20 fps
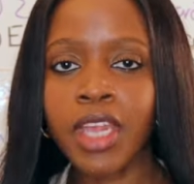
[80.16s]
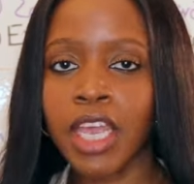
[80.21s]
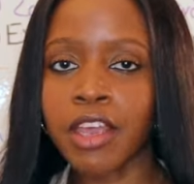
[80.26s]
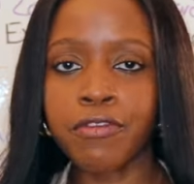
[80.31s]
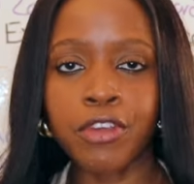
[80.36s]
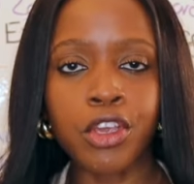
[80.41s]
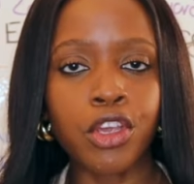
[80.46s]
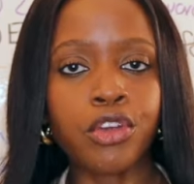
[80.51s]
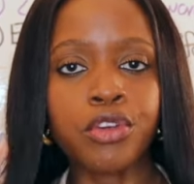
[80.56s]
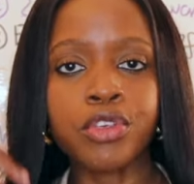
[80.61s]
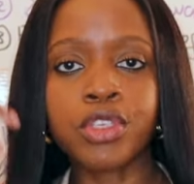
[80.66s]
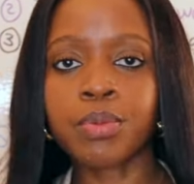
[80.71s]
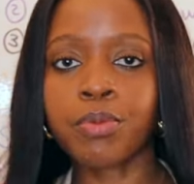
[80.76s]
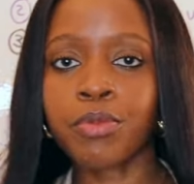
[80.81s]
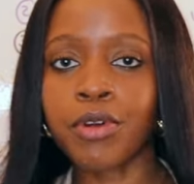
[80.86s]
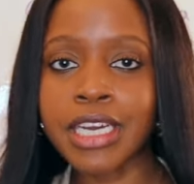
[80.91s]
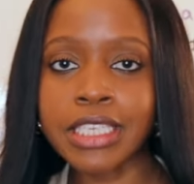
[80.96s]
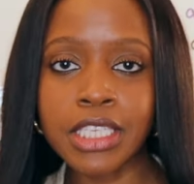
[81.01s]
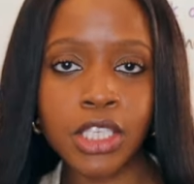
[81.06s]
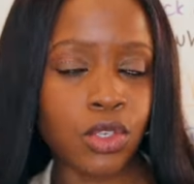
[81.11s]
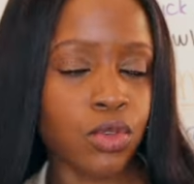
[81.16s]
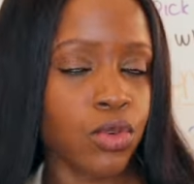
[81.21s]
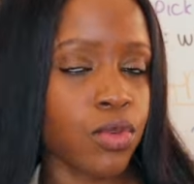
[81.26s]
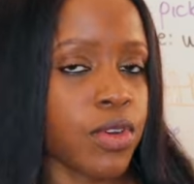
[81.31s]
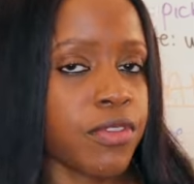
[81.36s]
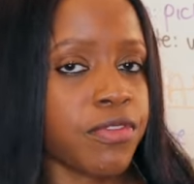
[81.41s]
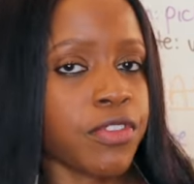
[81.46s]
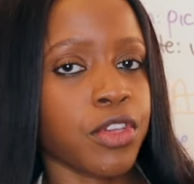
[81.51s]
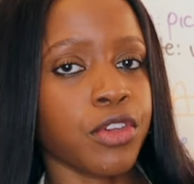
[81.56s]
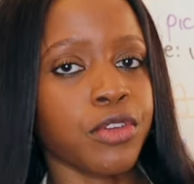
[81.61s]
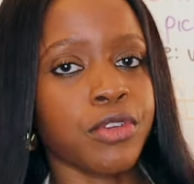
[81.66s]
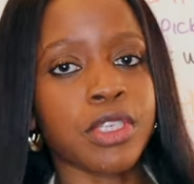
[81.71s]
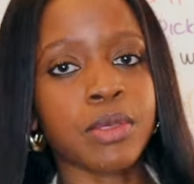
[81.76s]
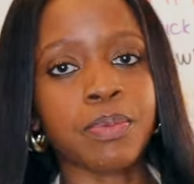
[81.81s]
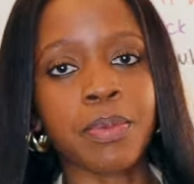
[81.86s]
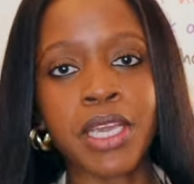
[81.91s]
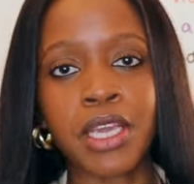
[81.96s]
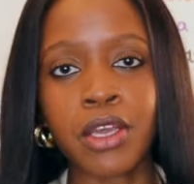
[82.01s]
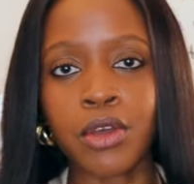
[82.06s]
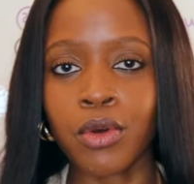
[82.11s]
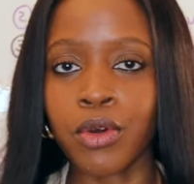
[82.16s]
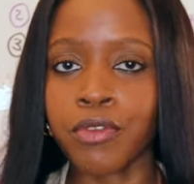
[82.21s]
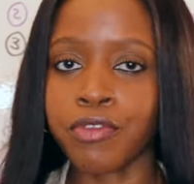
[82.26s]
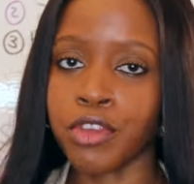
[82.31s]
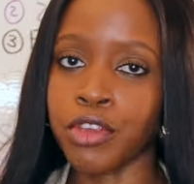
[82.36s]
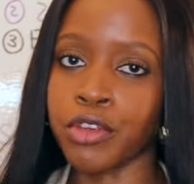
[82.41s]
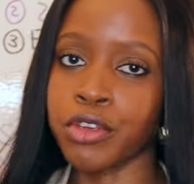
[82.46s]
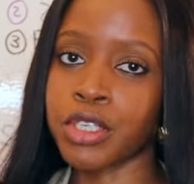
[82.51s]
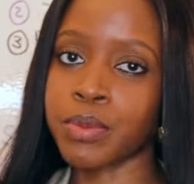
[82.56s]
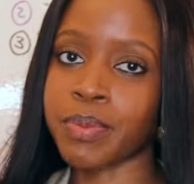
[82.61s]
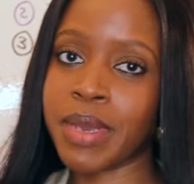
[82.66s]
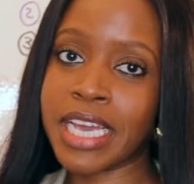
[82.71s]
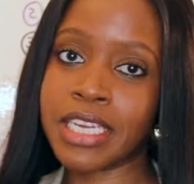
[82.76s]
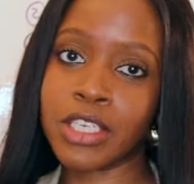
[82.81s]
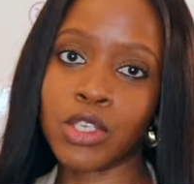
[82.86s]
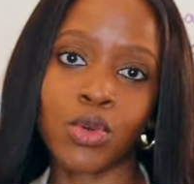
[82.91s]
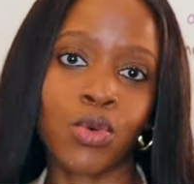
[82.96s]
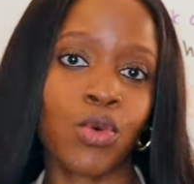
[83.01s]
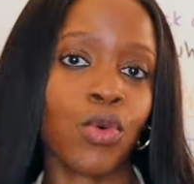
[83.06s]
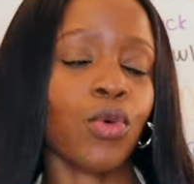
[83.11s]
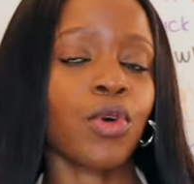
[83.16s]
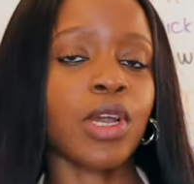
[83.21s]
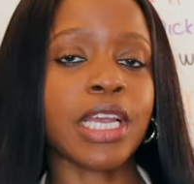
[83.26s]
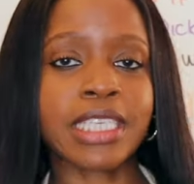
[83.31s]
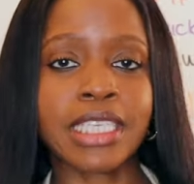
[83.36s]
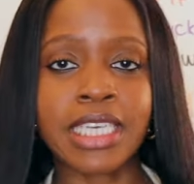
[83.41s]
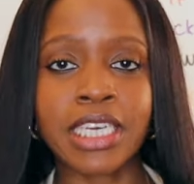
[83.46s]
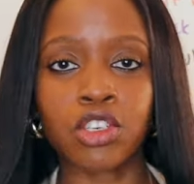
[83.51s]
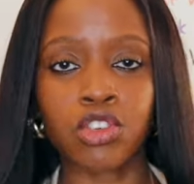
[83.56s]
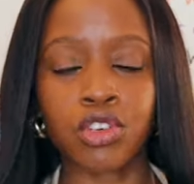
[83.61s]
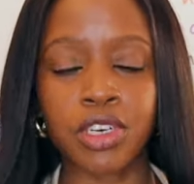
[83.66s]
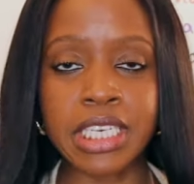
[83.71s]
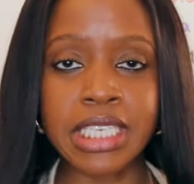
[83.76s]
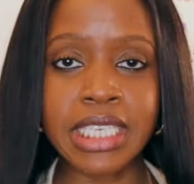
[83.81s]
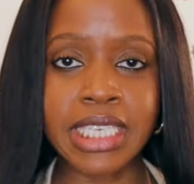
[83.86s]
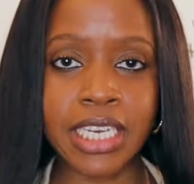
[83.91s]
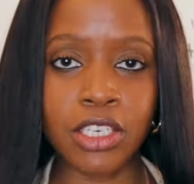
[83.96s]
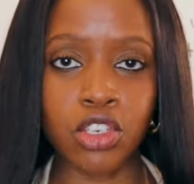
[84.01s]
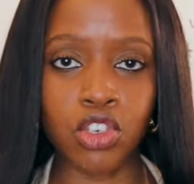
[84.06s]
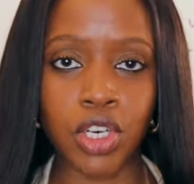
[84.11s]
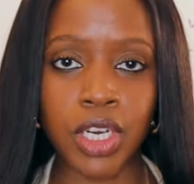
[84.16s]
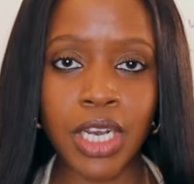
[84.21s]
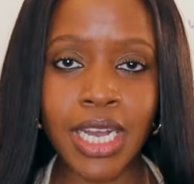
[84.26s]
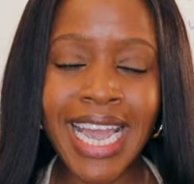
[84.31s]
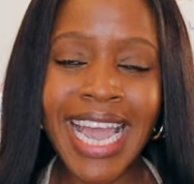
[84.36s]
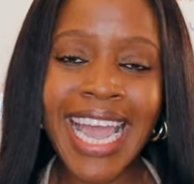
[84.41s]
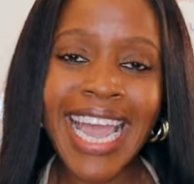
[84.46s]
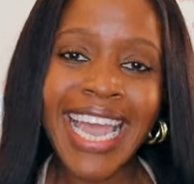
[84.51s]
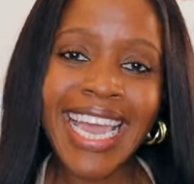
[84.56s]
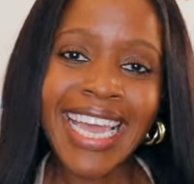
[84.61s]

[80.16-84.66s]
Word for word: if you use pretzel, if you use peel, if you use petal, etc., etc.,